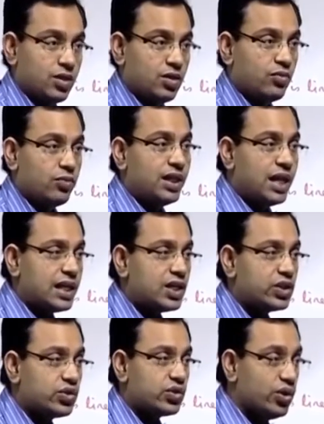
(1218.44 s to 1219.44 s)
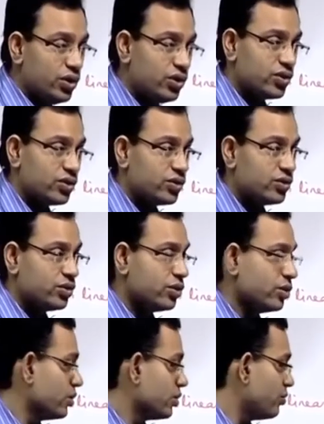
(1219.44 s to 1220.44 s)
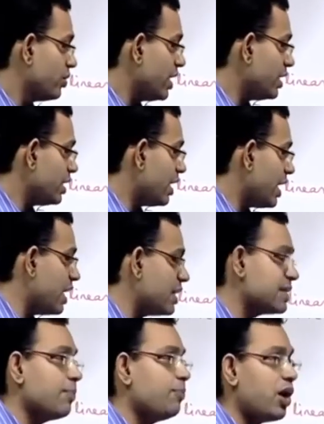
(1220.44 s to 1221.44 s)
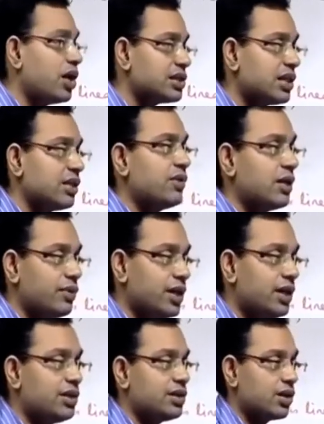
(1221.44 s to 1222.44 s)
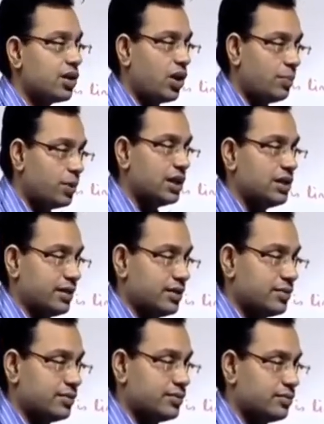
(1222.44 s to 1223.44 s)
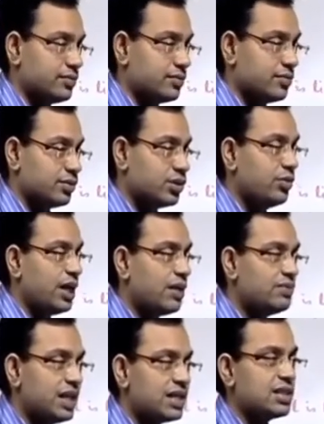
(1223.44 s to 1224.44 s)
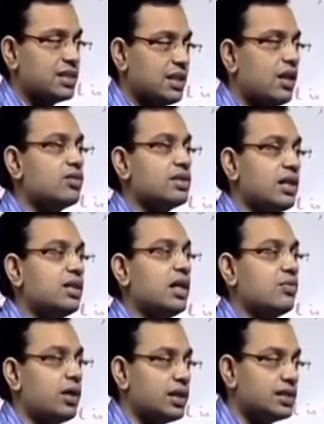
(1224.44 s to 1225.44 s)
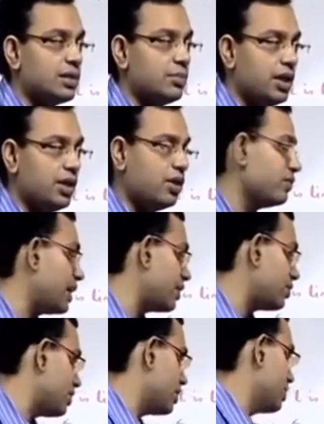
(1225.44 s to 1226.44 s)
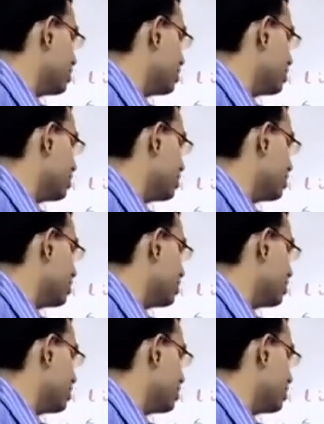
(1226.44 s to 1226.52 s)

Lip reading: When that is true, when A is a positive definite operator. So we have just now seen that what is the meaning of that one.